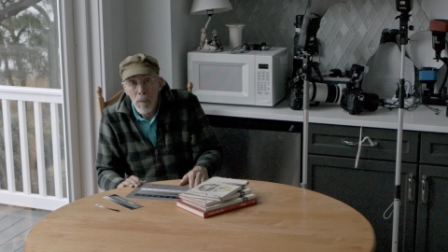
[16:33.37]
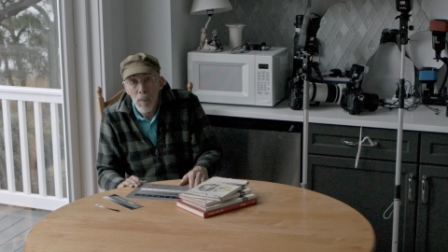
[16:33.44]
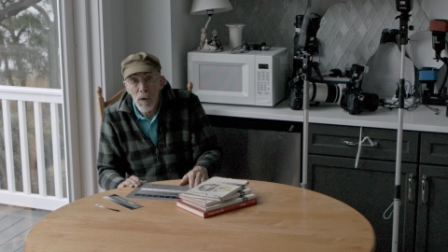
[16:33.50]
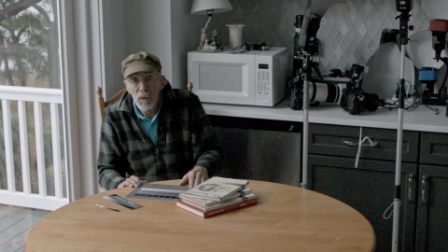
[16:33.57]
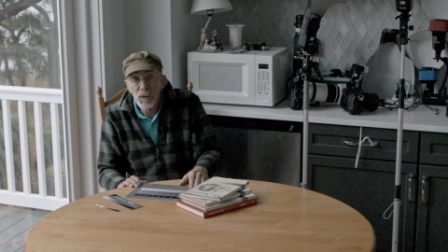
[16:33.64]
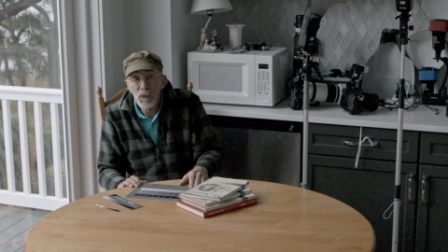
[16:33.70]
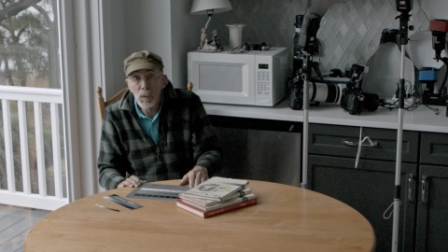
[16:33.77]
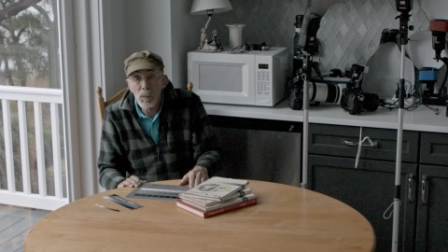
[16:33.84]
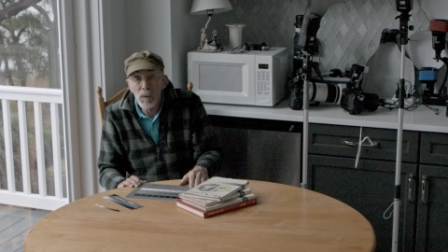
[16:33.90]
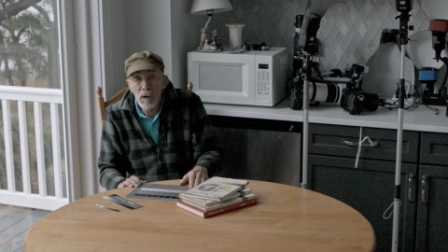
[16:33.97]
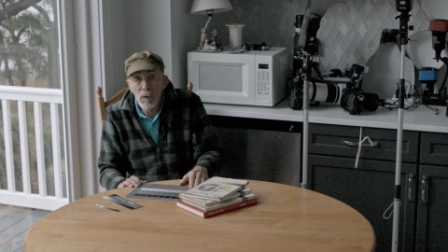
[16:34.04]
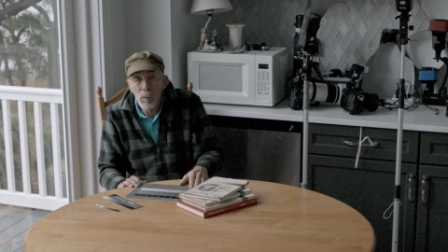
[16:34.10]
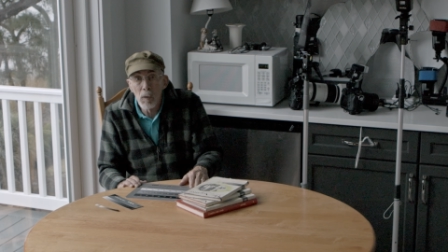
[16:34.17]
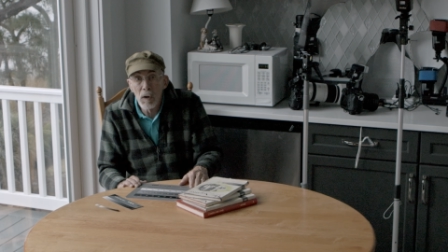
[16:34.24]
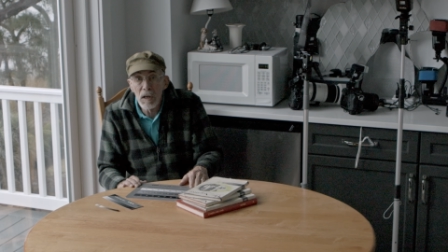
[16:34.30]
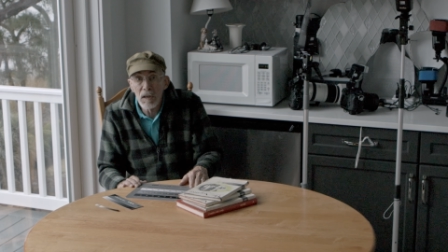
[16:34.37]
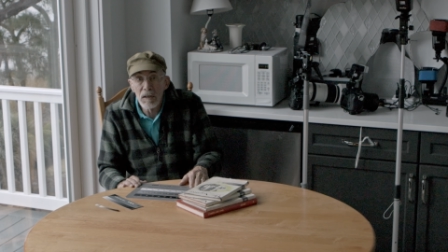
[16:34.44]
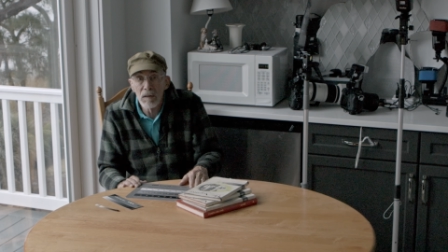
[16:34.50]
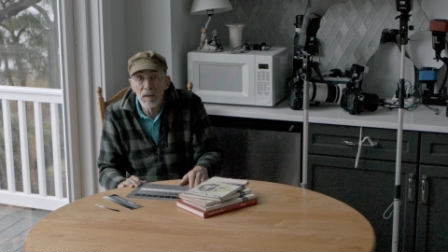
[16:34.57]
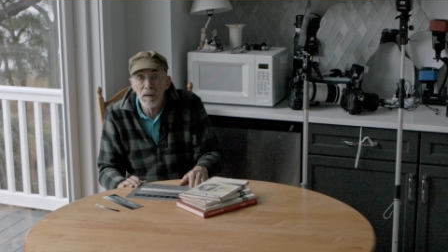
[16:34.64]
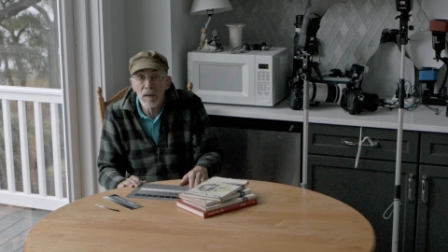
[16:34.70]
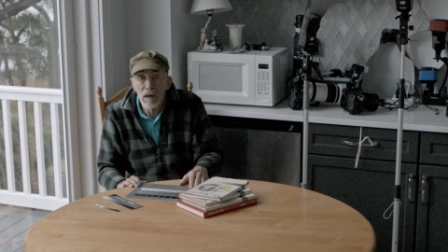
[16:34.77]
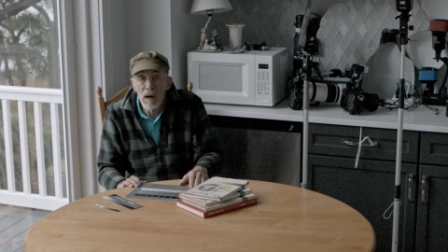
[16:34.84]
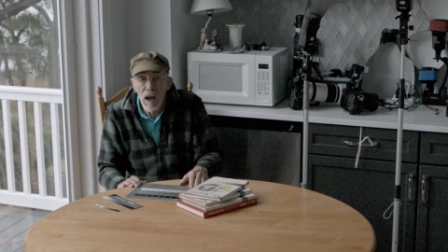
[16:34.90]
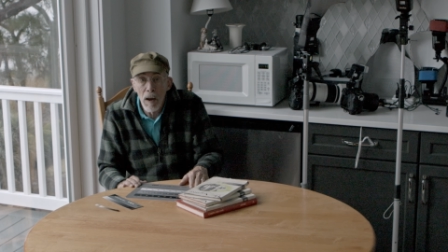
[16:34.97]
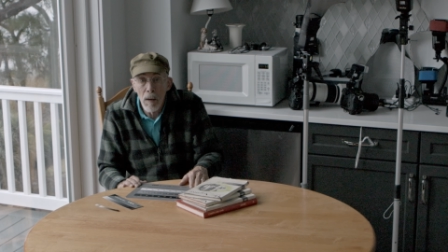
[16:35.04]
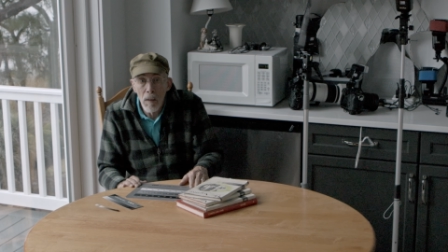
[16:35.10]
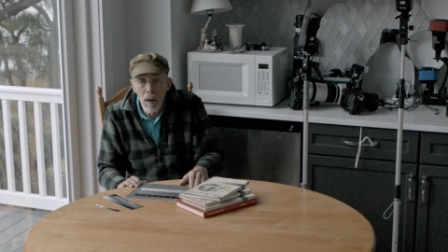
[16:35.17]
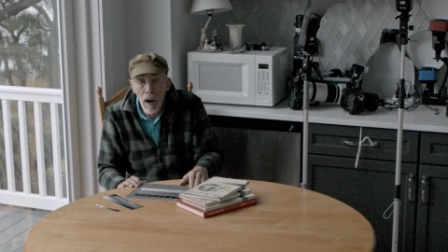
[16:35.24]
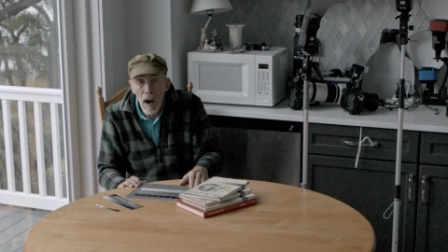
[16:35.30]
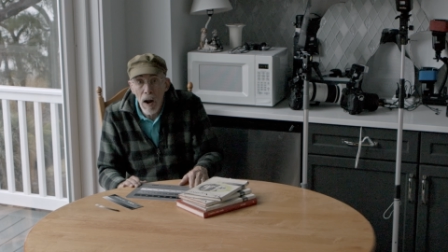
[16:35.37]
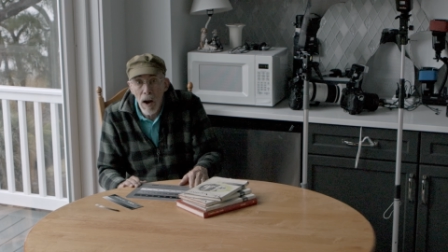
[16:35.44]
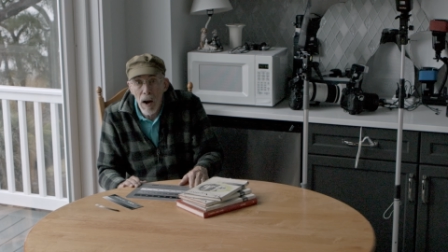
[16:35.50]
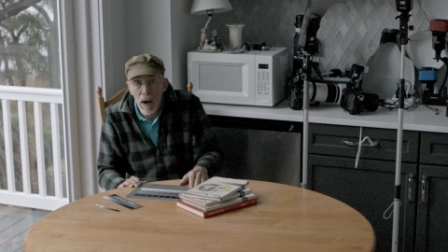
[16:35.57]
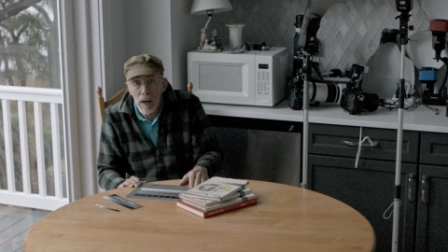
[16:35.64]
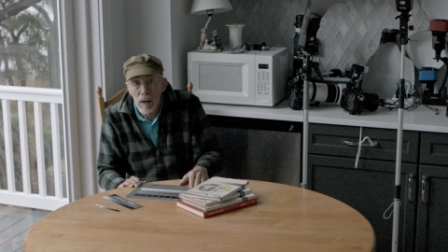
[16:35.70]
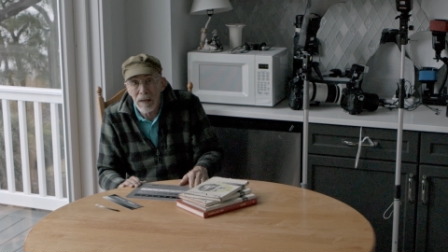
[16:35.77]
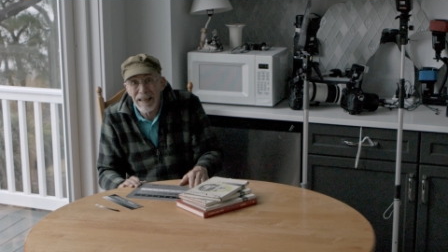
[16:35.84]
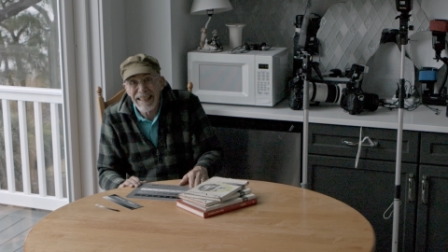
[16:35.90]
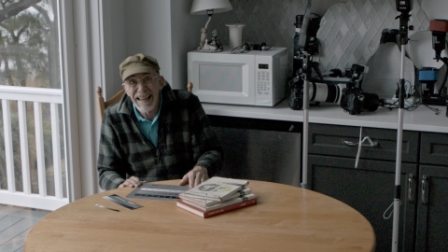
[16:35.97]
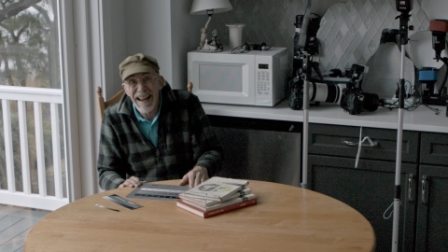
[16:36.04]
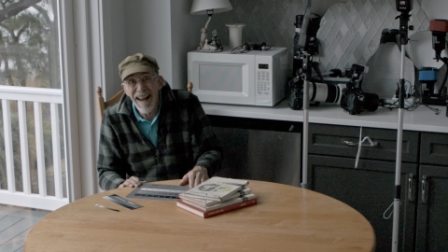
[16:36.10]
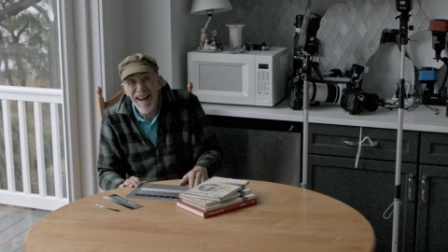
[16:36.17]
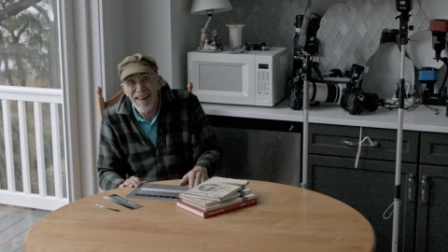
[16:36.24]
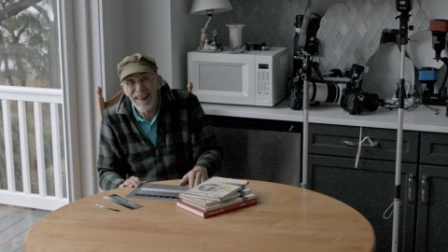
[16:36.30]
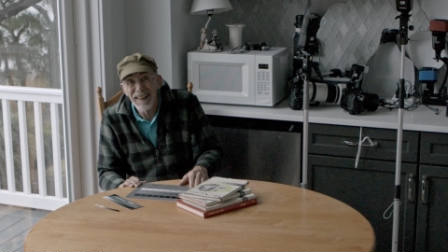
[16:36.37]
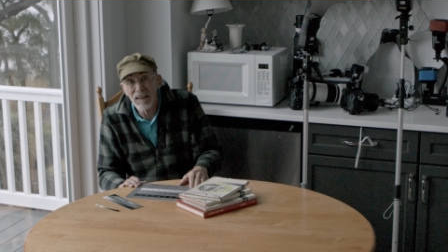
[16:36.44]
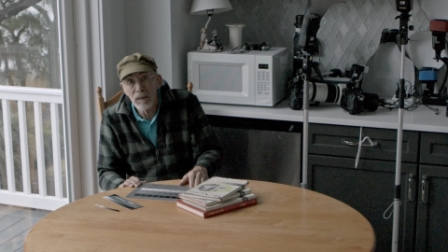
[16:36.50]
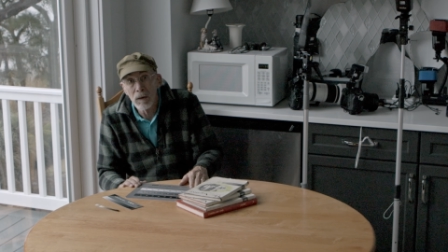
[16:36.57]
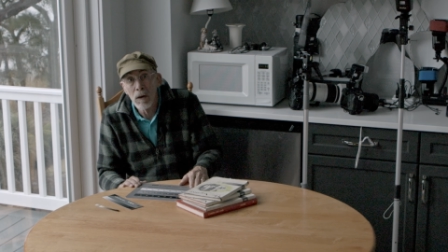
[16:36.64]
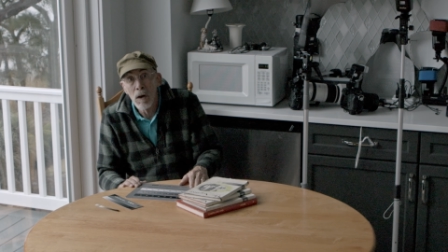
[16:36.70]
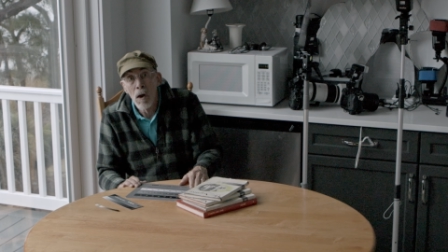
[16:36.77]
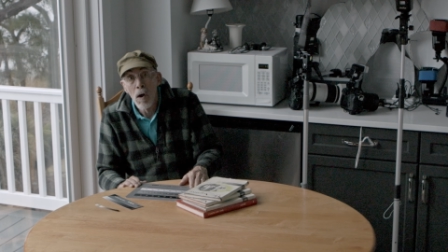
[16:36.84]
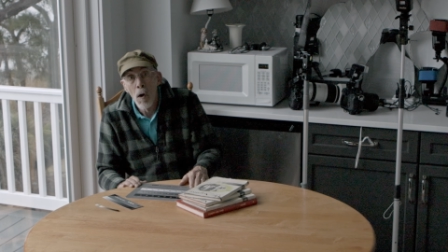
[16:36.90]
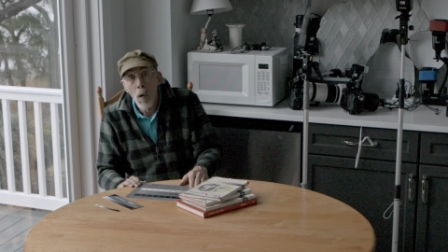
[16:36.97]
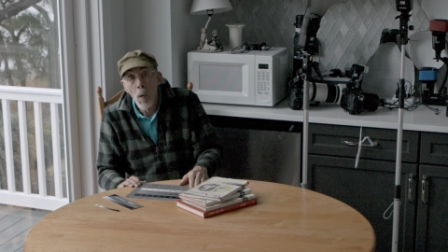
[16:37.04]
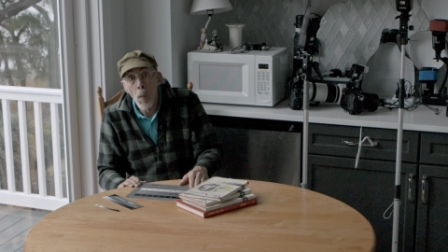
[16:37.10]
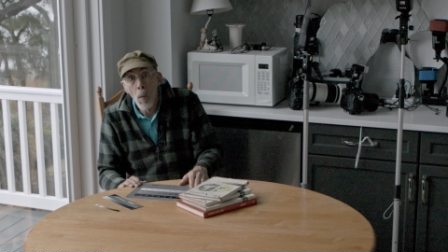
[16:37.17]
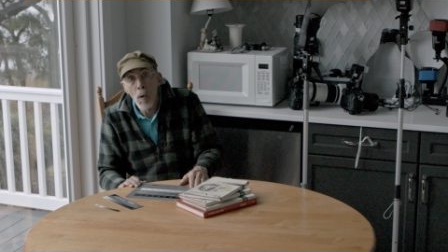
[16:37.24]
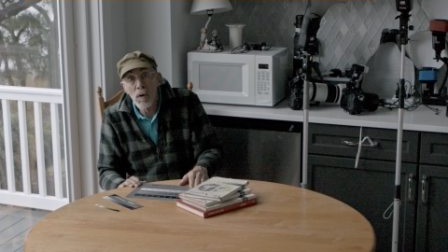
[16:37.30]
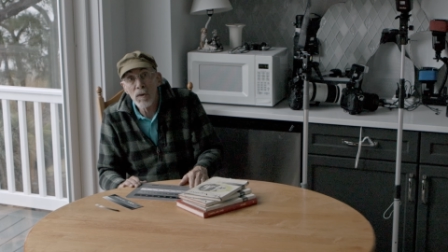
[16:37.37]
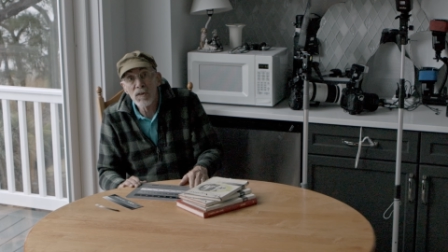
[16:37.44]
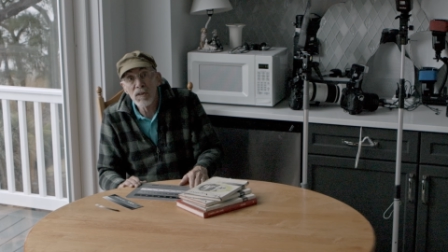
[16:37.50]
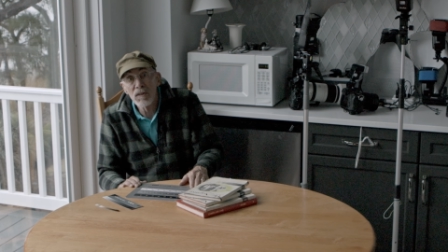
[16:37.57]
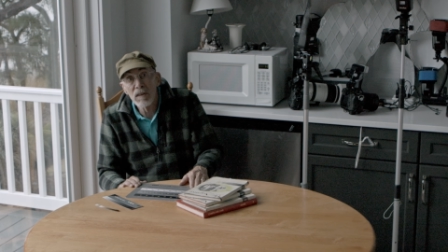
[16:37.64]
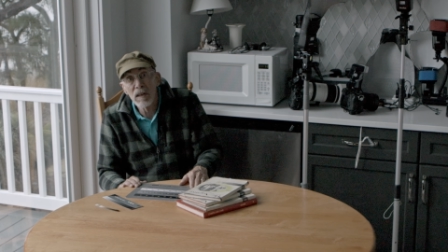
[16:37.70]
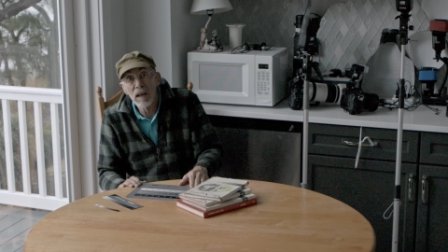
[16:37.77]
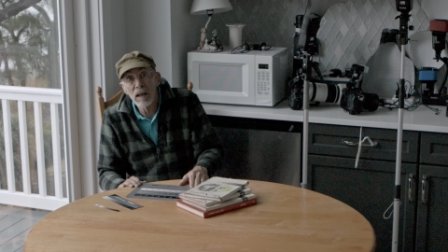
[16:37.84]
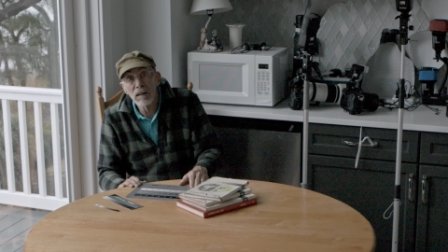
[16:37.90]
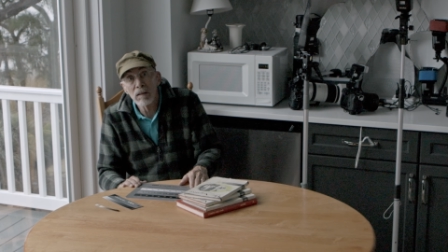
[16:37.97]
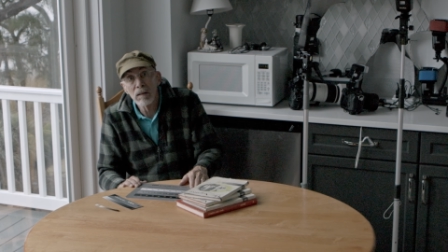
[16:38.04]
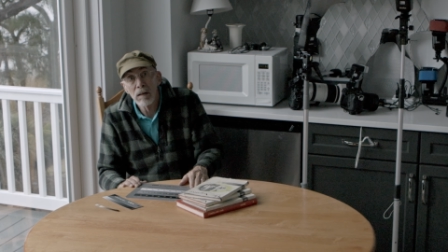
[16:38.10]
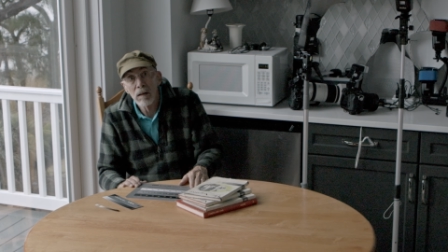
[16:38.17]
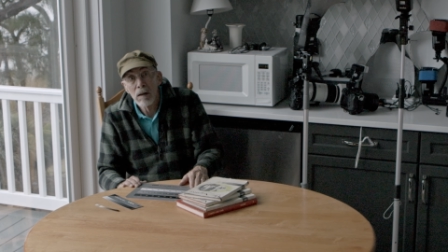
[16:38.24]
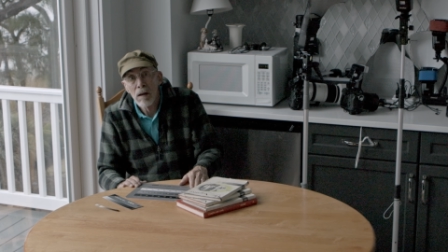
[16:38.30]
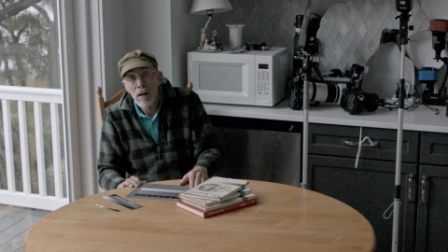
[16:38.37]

but the real reason that I got it was that